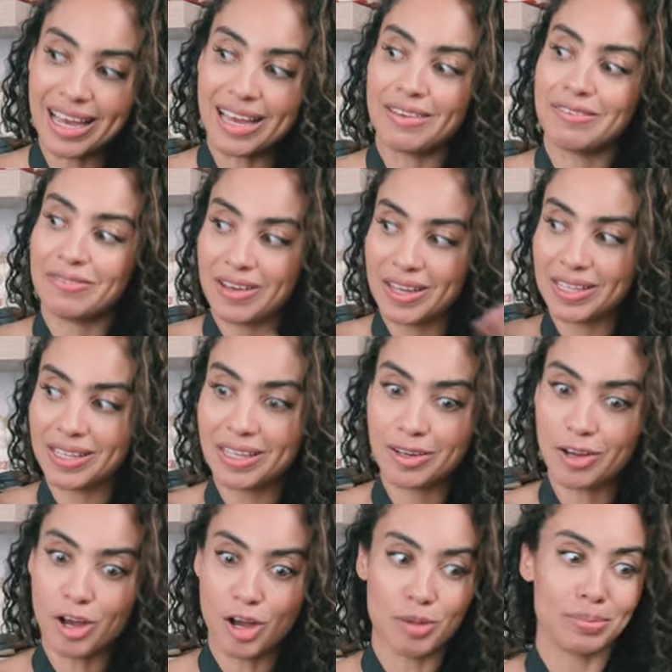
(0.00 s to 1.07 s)
I finally
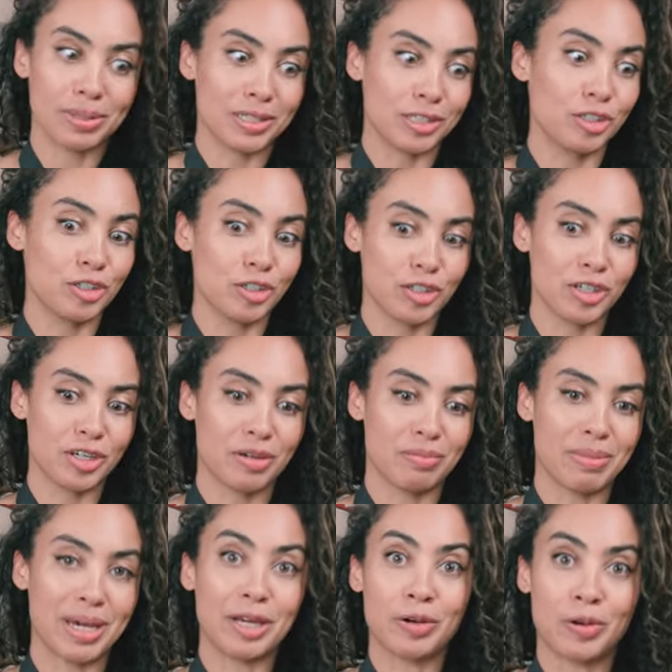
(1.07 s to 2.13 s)
accomplished
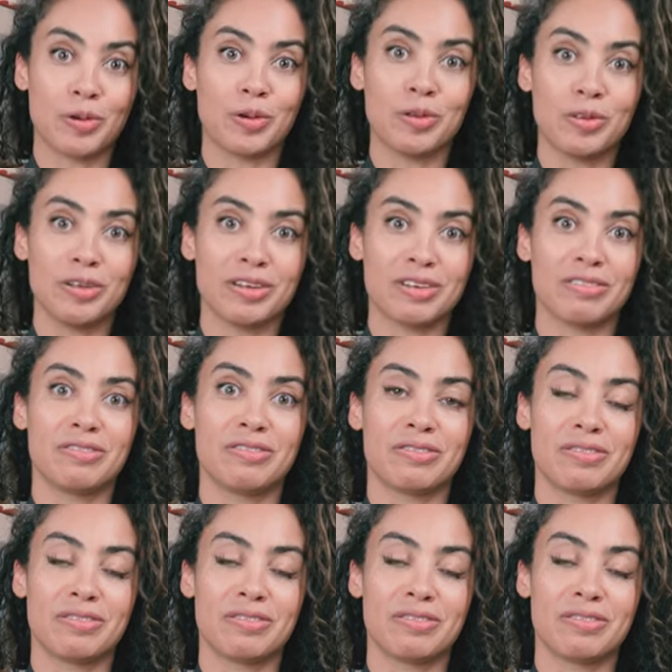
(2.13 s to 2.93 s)
my goal of